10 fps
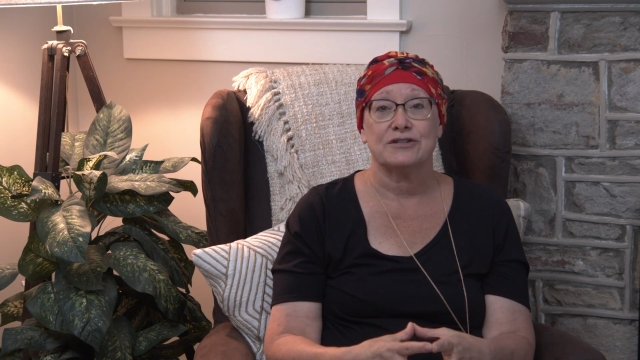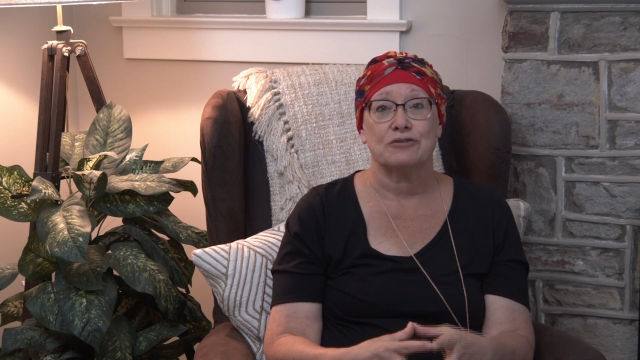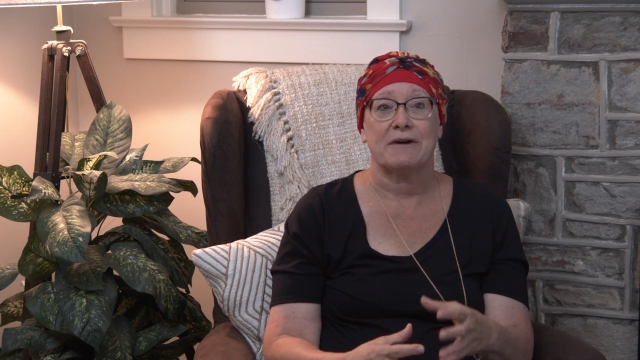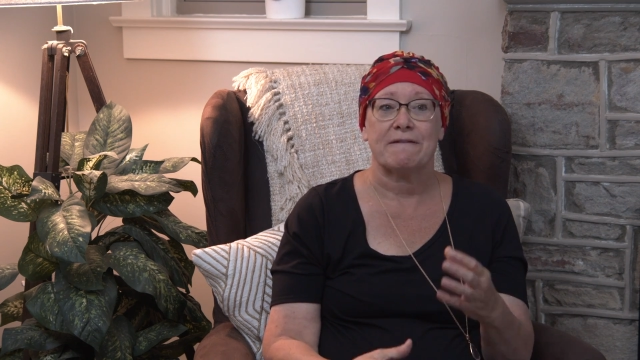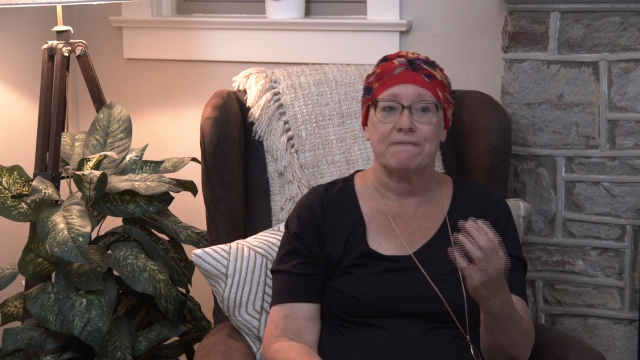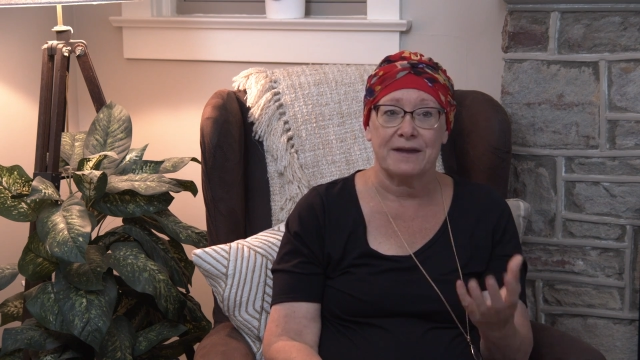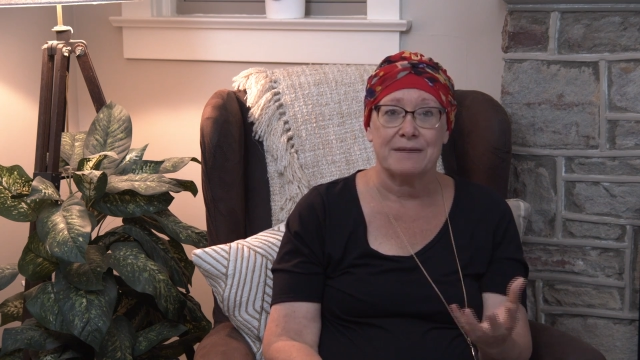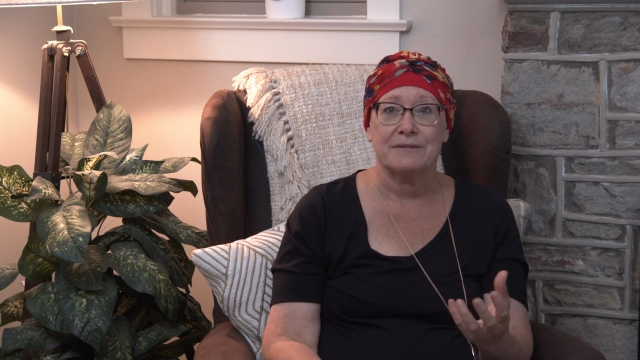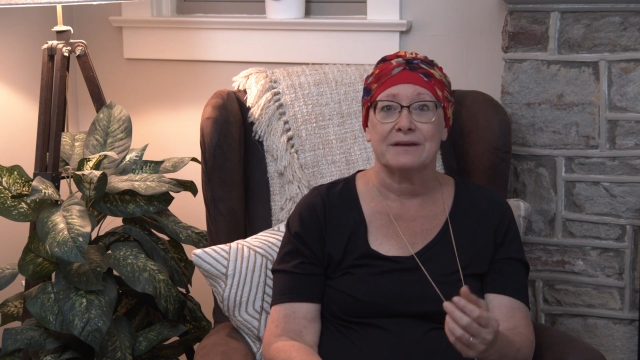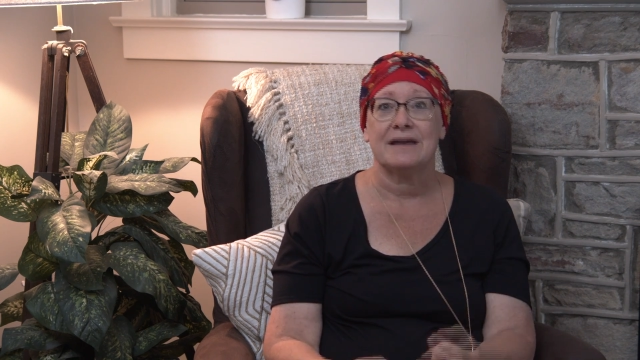So my
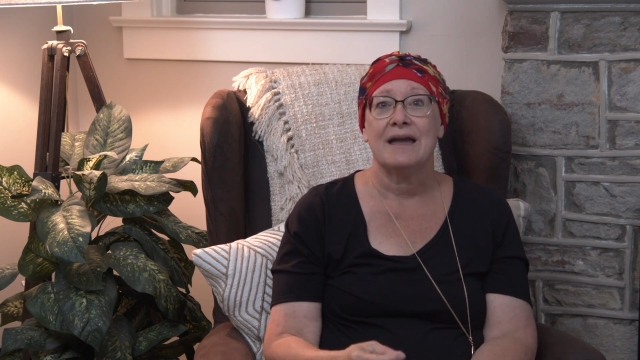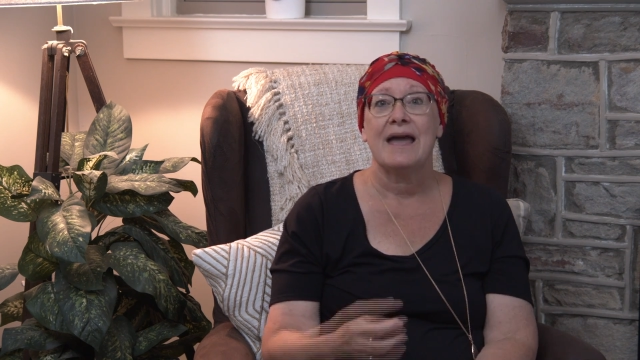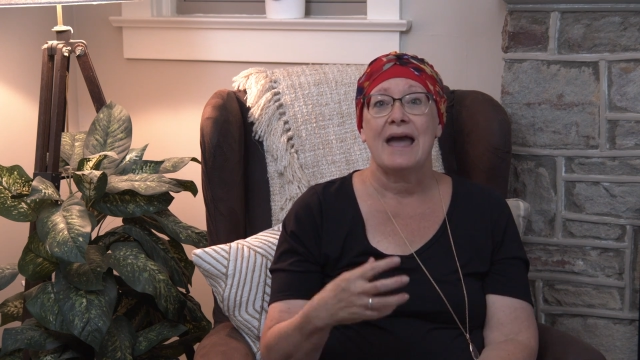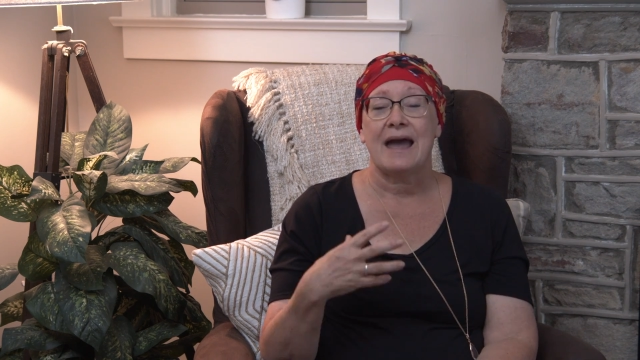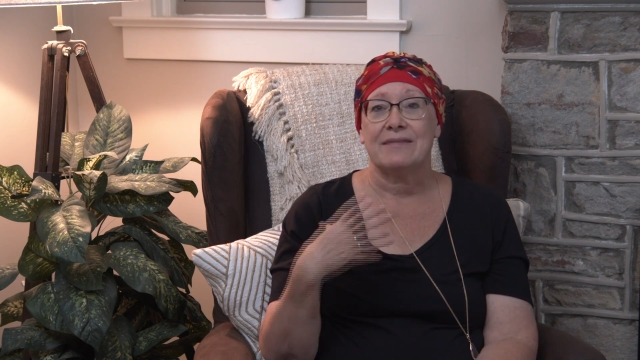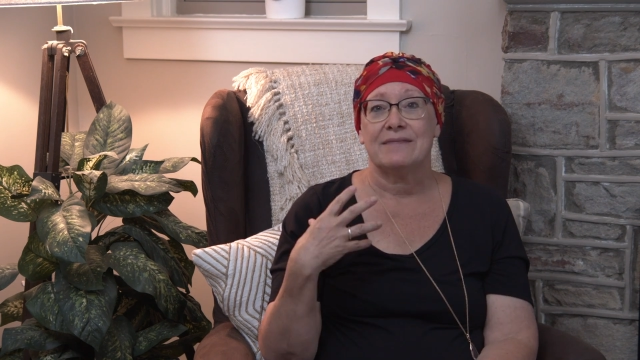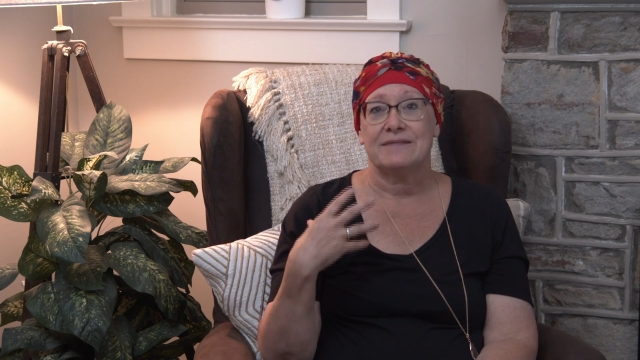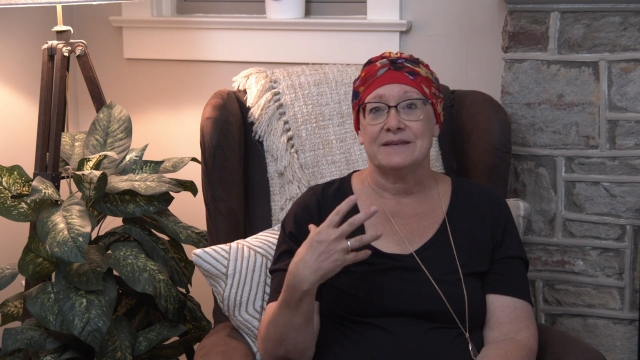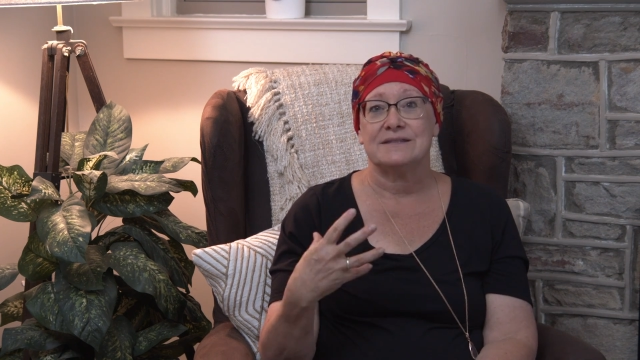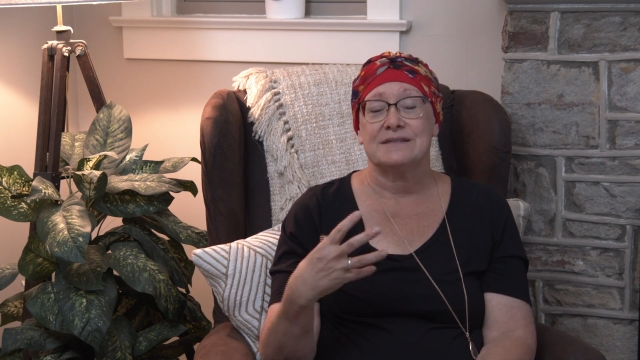family and
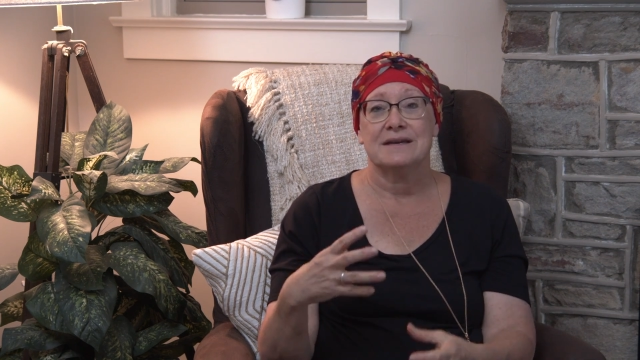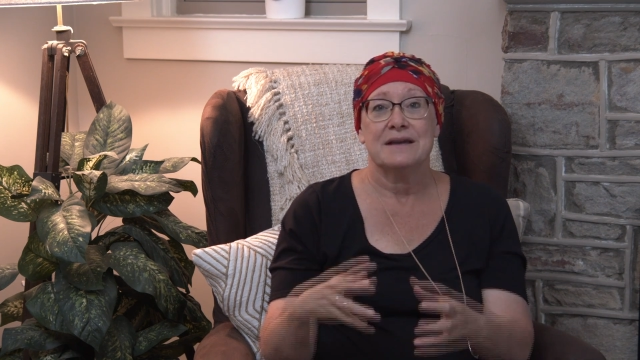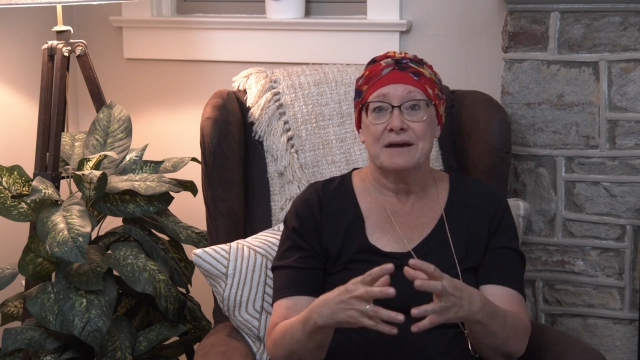these